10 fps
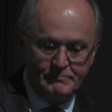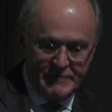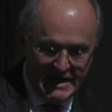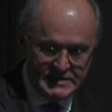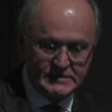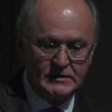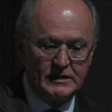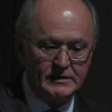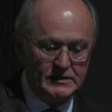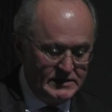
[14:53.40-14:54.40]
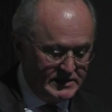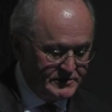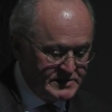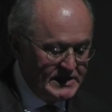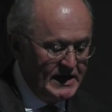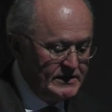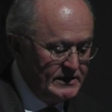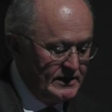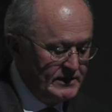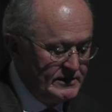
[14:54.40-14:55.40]
based on the
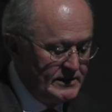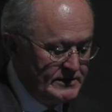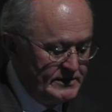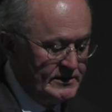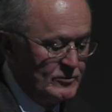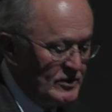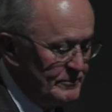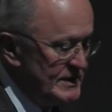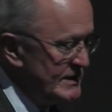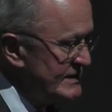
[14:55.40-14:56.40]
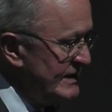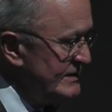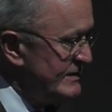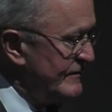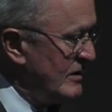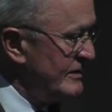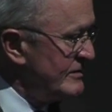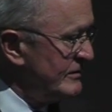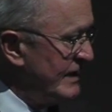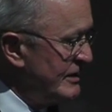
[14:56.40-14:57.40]
understanding that there would be extensive
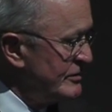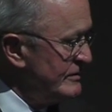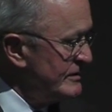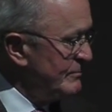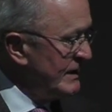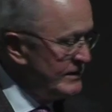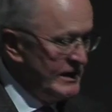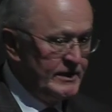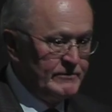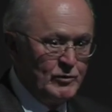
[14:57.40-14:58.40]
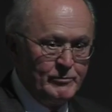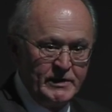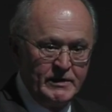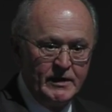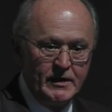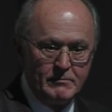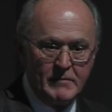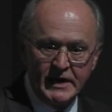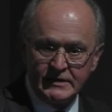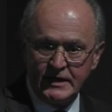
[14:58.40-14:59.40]
consultations, but it will be
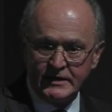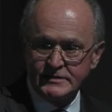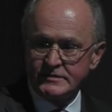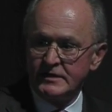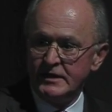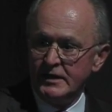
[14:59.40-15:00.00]
my text,